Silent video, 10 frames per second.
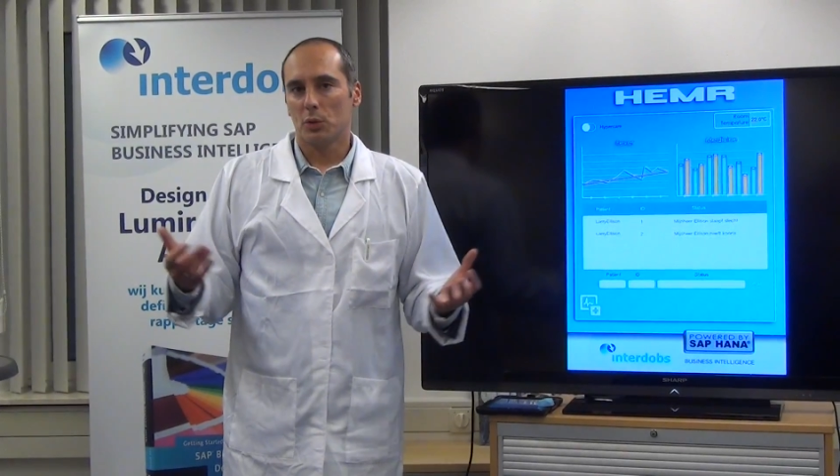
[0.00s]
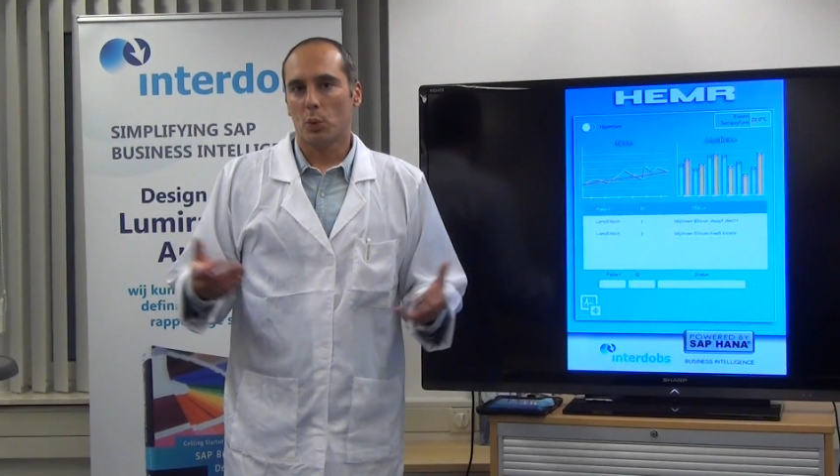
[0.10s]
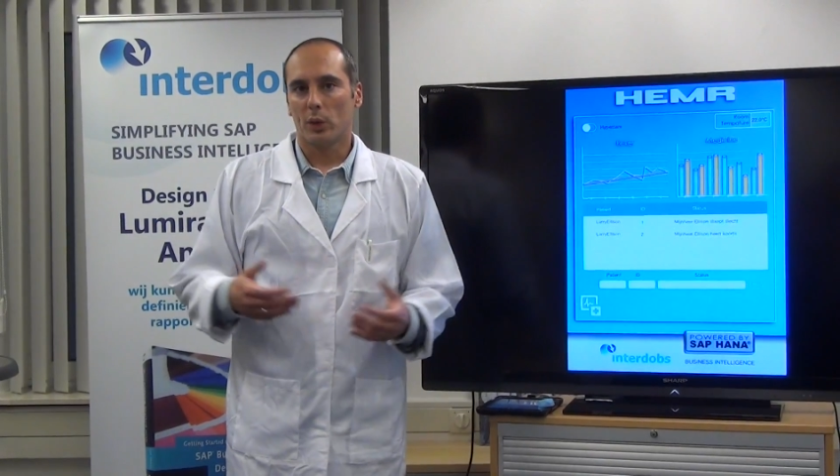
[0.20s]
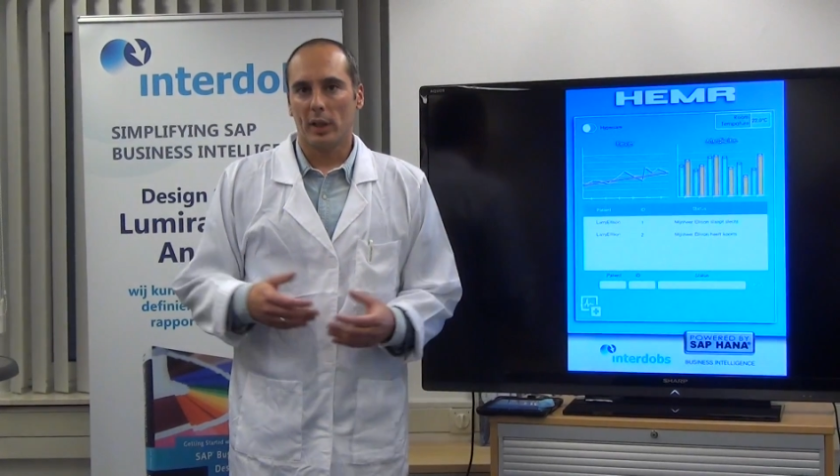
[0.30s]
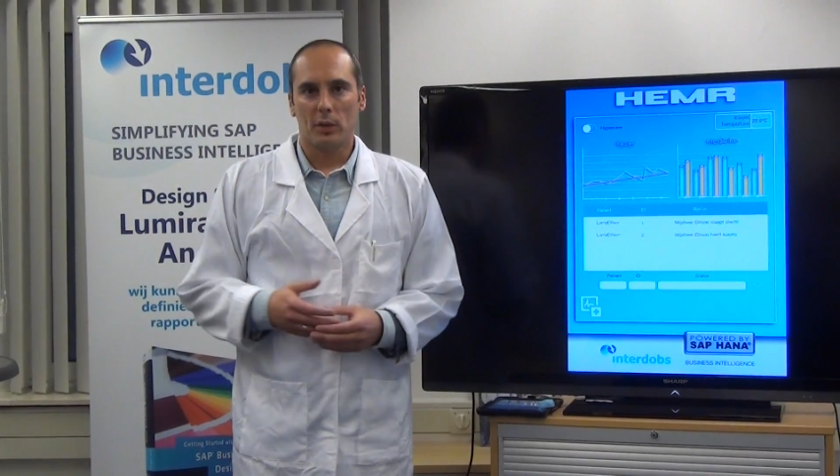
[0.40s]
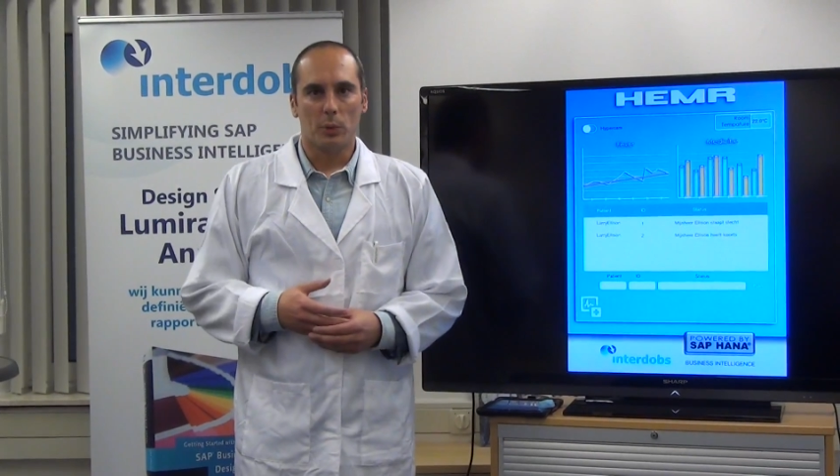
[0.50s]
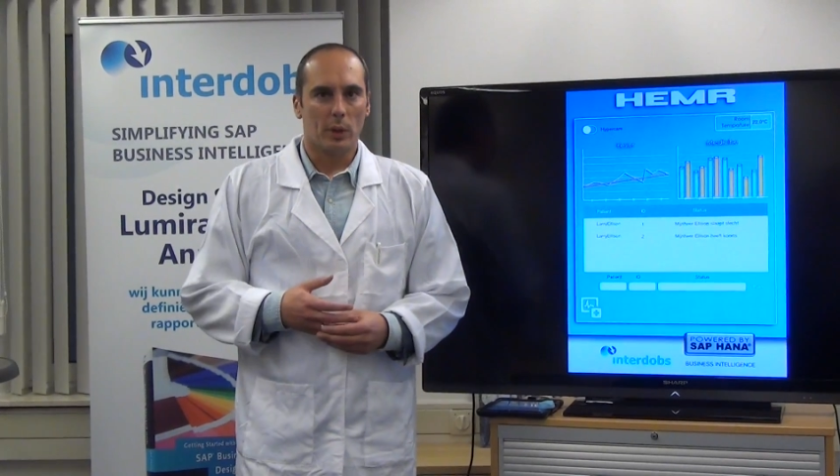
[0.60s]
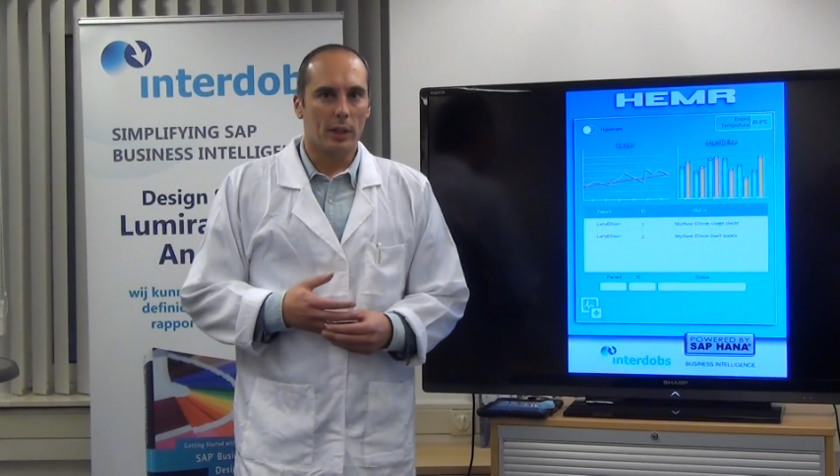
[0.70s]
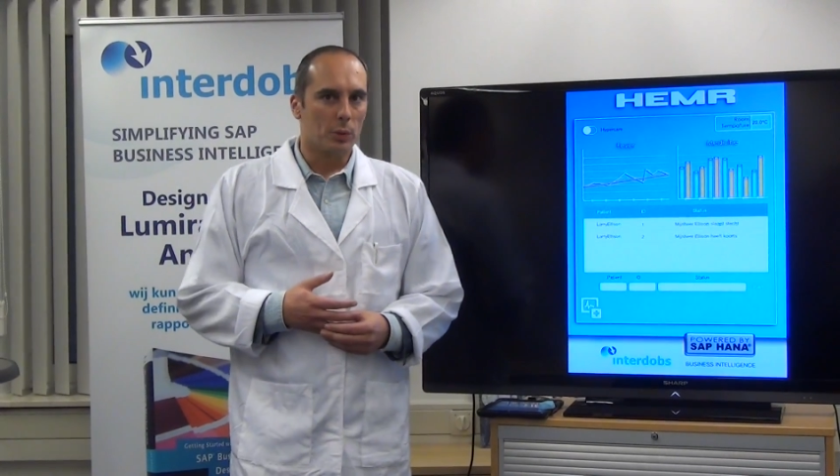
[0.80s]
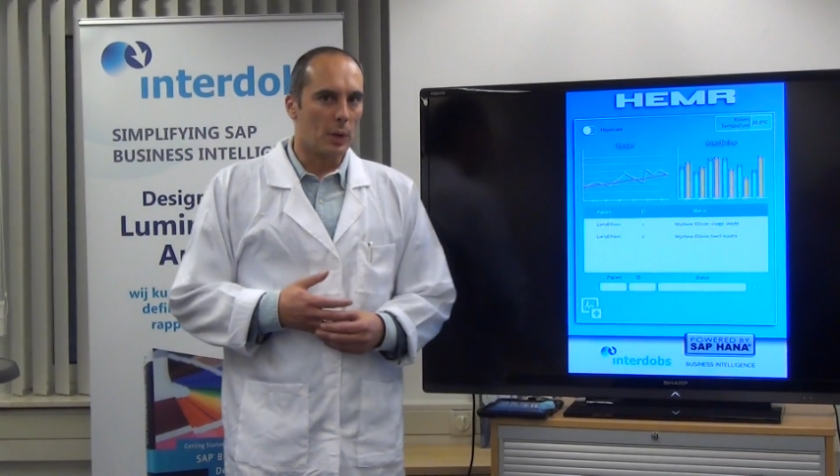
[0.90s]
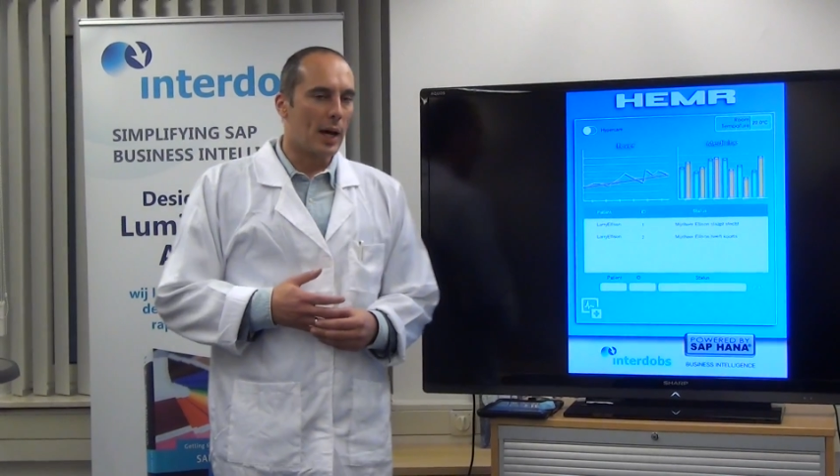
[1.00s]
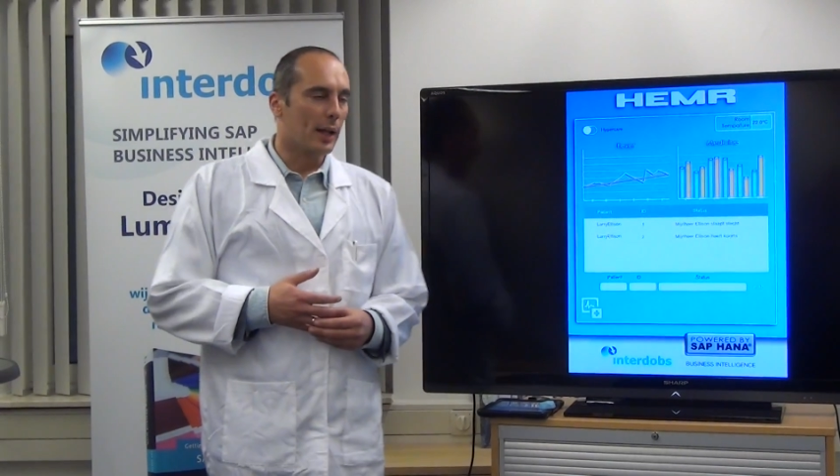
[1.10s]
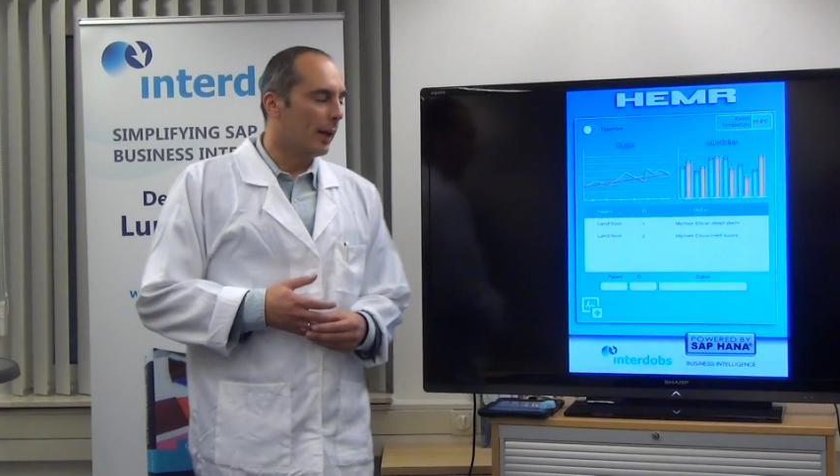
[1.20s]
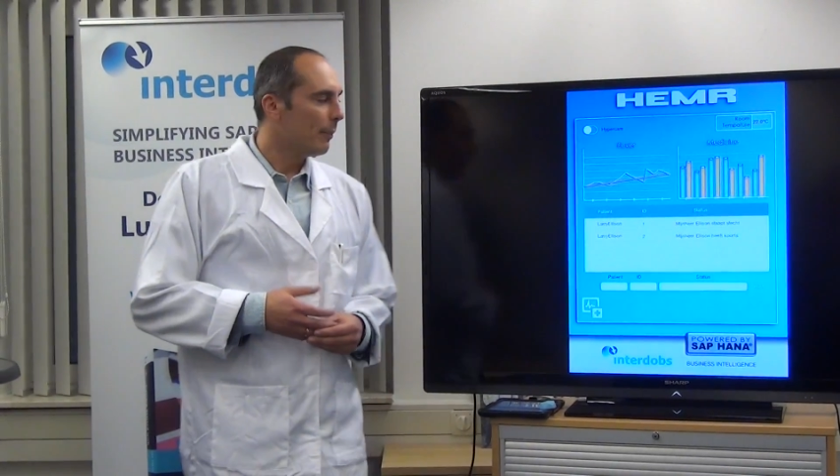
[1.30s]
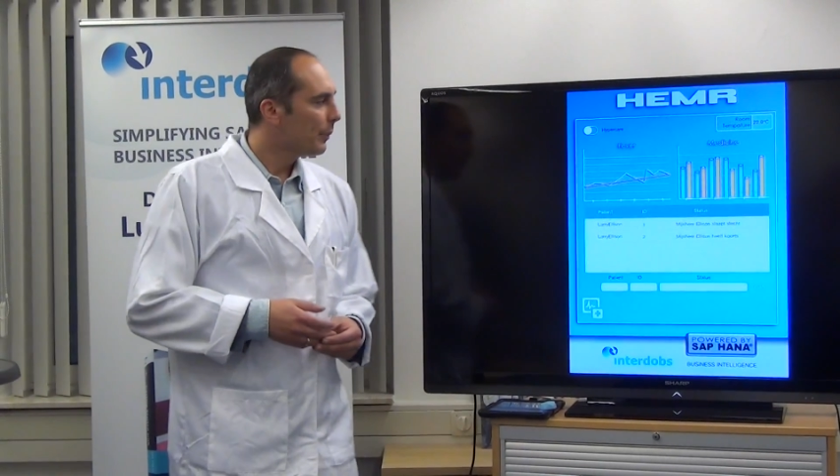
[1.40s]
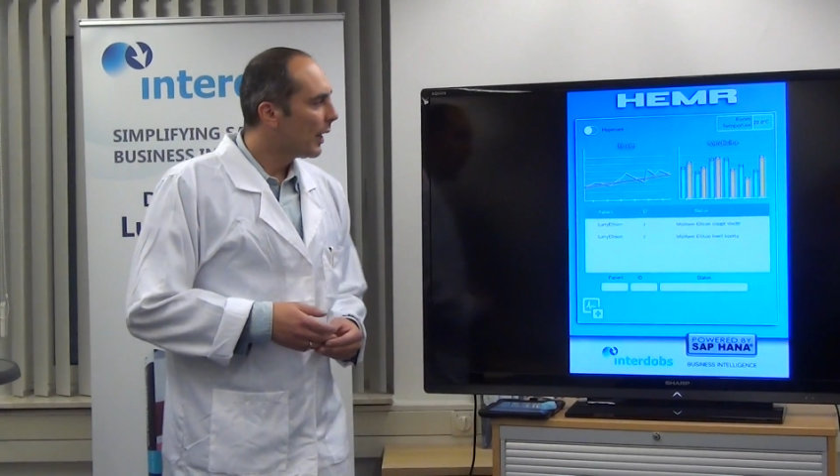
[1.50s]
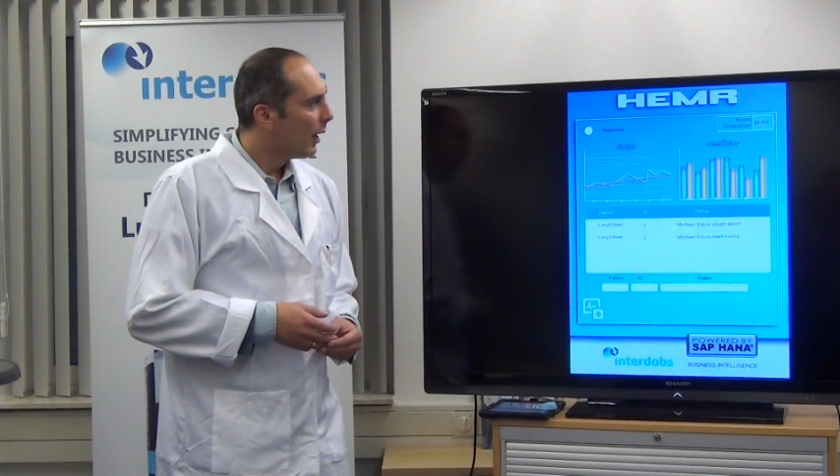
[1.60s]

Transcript: stored into, into HANA.